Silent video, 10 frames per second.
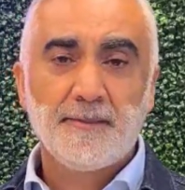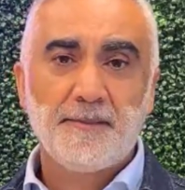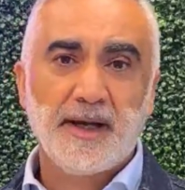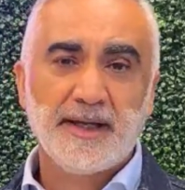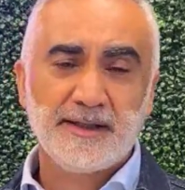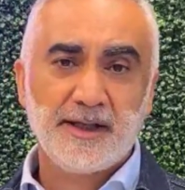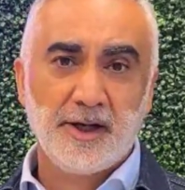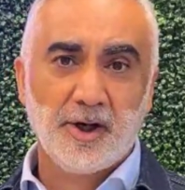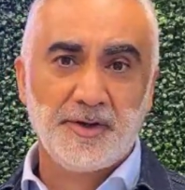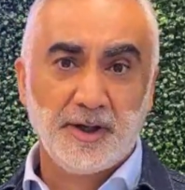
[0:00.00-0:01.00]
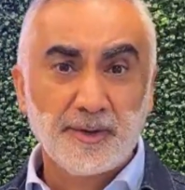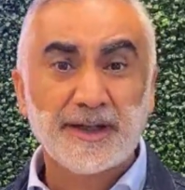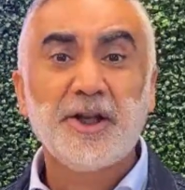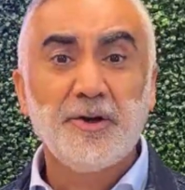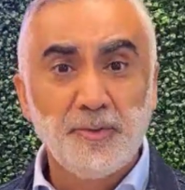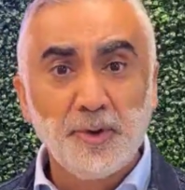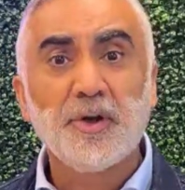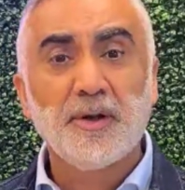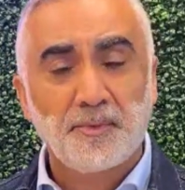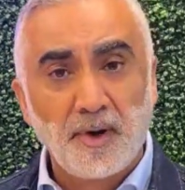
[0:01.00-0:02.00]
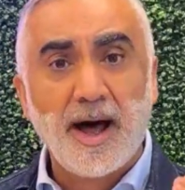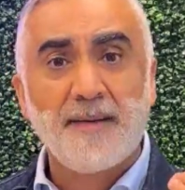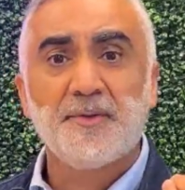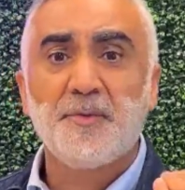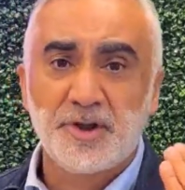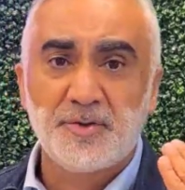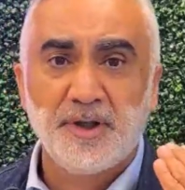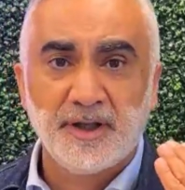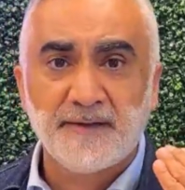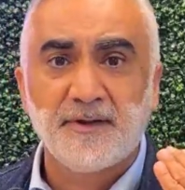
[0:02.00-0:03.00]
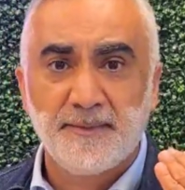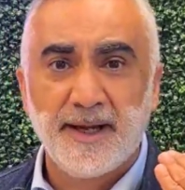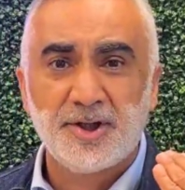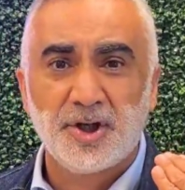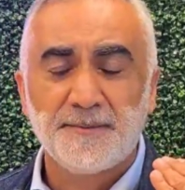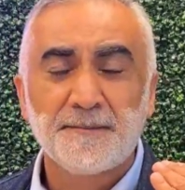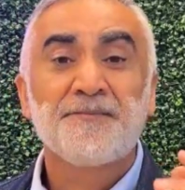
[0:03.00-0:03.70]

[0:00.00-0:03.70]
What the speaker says: but, they don't get to the root of the problem, which is really inflammation.